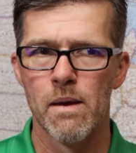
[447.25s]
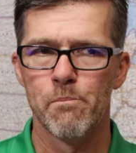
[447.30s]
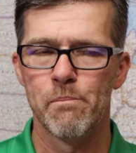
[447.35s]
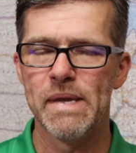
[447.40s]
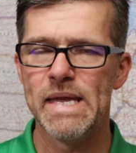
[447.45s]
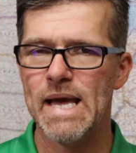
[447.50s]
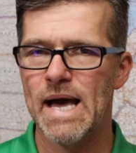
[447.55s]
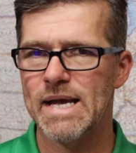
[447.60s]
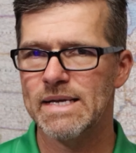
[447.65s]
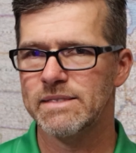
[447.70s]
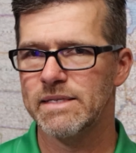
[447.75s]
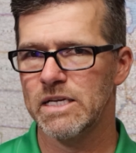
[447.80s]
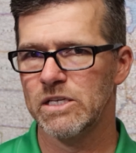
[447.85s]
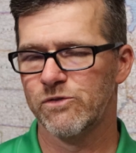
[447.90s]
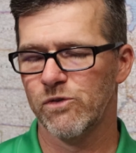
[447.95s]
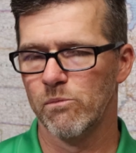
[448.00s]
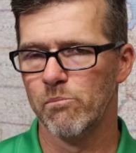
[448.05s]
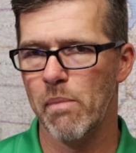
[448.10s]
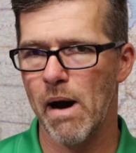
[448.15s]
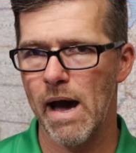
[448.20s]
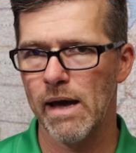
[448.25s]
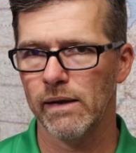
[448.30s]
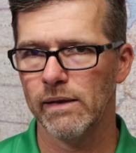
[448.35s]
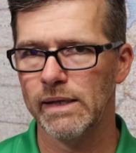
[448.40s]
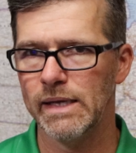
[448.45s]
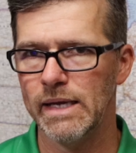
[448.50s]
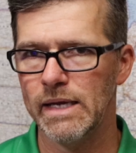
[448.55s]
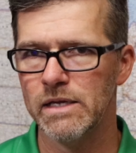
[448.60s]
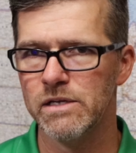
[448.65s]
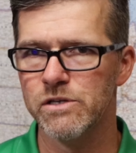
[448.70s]
BI stands for
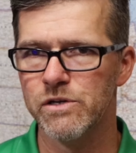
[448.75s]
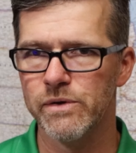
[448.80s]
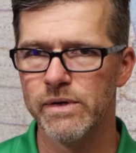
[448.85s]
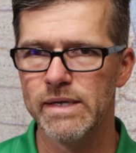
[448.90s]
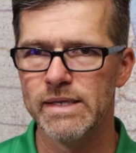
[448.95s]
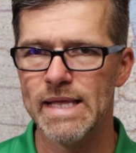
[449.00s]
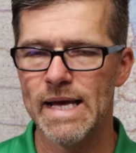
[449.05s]
bodily injury.